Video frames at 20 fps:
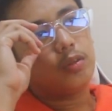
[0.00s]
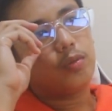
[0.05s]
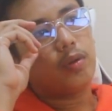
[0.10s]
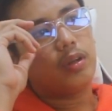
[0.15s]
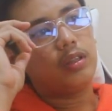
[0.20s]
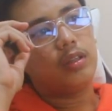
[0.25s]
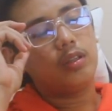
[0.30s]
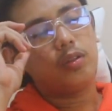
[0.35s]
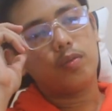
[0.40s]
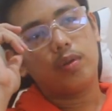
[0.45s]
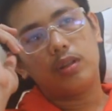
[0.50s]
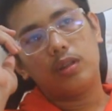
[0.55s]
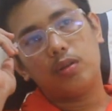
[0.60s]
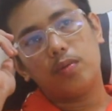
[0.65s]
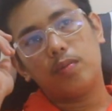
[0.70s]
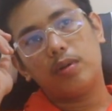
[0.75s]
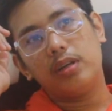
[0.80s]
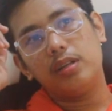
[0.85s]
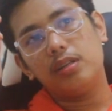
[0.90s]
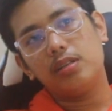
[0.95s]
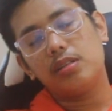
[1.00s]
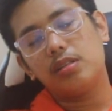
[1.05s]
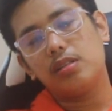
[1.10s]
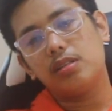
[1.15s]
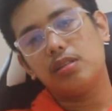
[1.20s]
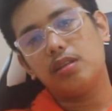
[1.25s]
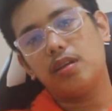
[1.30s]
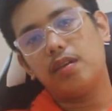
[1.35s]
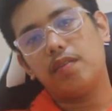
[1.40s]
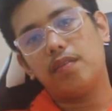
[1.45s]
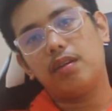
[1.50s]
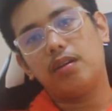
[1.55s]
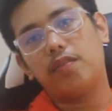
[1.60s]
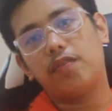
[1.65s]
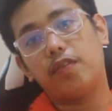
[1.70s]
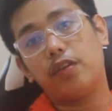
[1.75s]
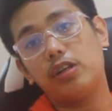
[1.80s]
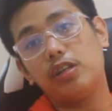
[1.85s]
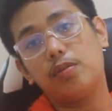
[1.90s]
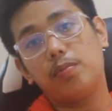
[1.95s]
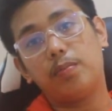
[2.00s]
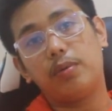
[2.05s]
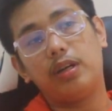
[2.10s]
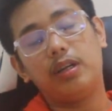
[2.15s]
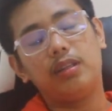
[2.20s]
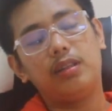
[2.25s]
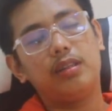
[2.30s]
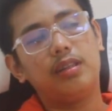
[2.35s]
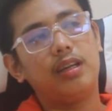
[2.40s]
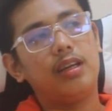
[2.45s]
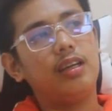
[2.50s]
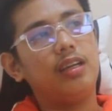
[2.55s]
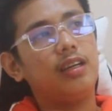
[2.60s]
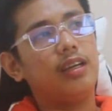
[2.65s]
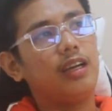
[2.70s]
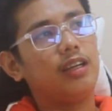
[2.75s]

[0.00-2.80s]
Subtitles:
2021. It's their first birthday.